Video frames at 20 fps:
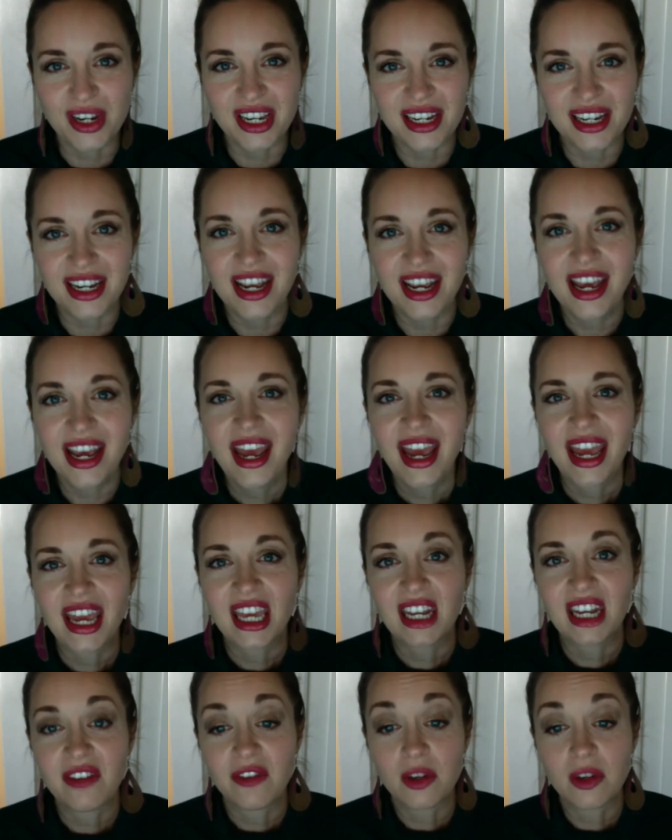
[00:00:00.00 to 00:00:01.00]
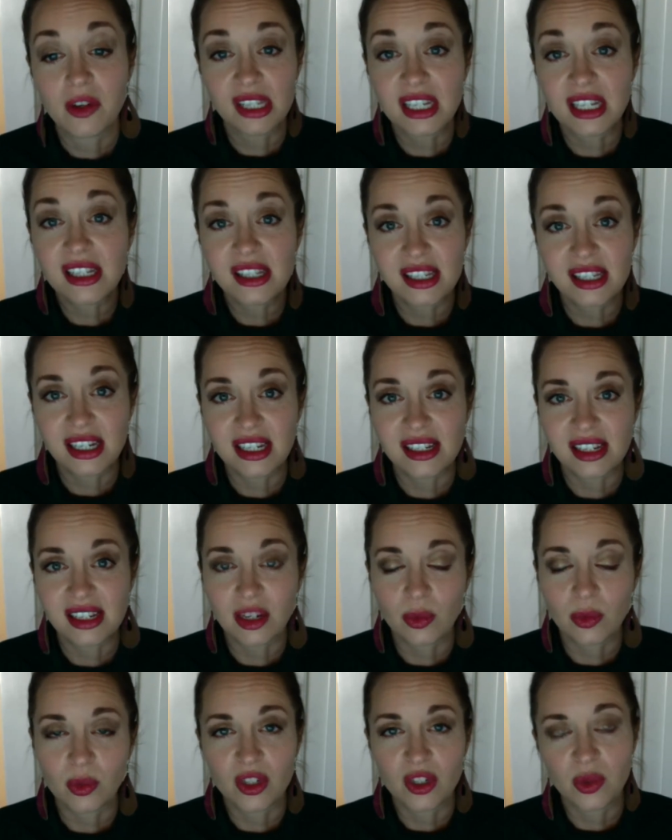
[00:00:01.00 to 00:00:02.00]
and if it was in season,
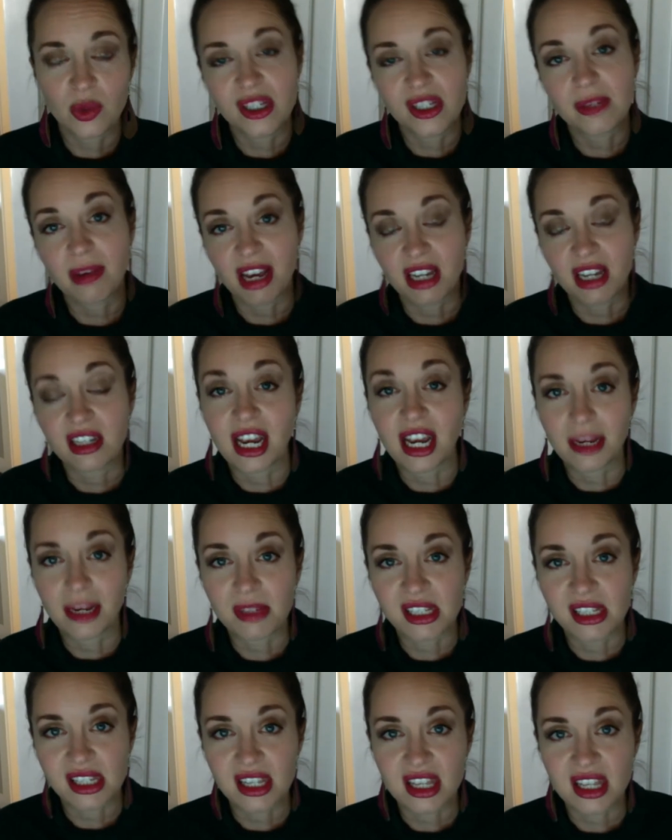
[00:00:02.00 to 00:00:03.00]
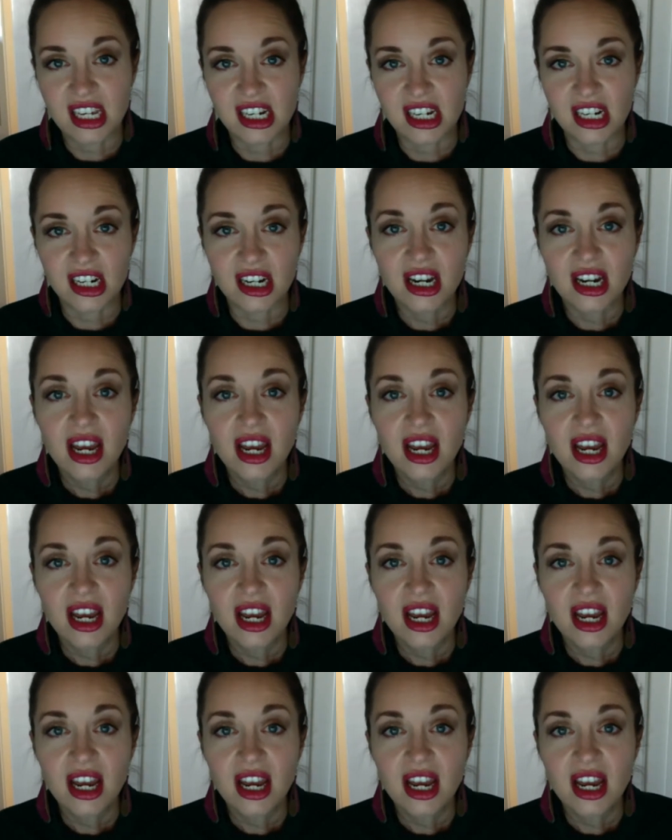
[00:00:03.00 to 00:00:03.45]
which was about 9 months of the year,